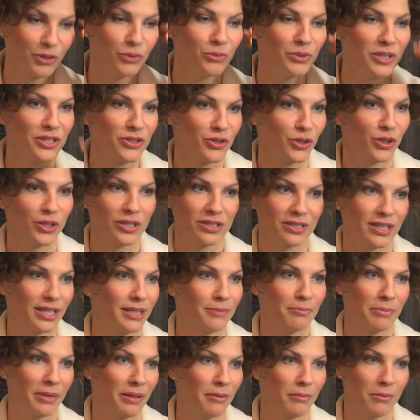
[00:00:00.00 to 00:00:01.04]
research
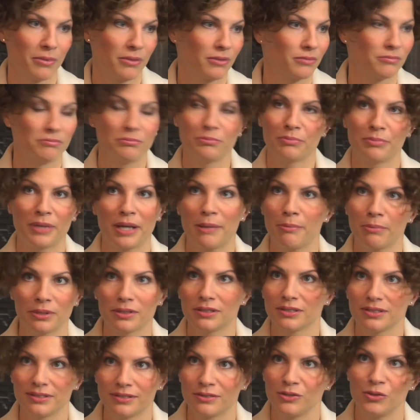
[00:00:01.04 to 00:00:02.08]
like
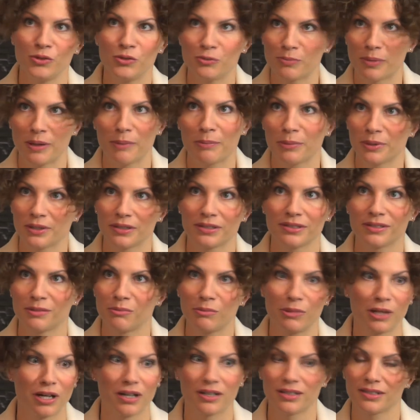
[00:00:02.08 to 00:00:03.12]
papers, newspapers
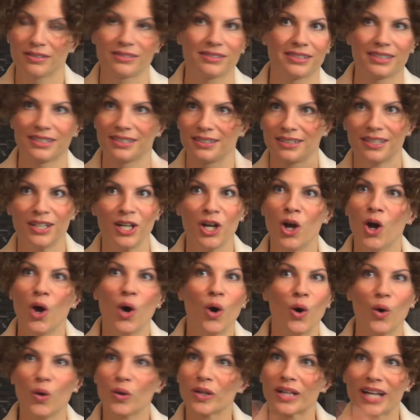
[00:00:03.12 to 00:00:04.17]
and blogs and
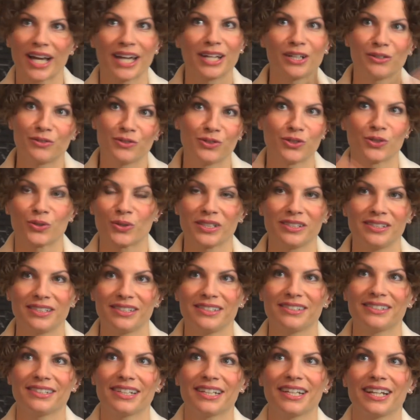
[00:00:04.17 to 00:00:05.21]
all kind of
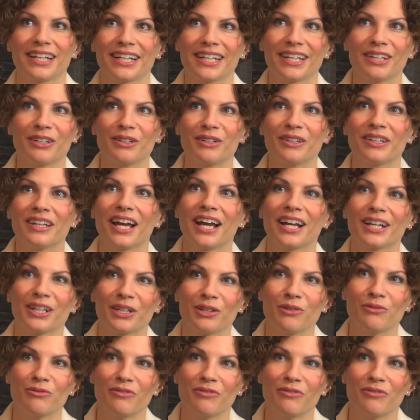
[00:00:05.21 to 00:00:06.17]
sources that I can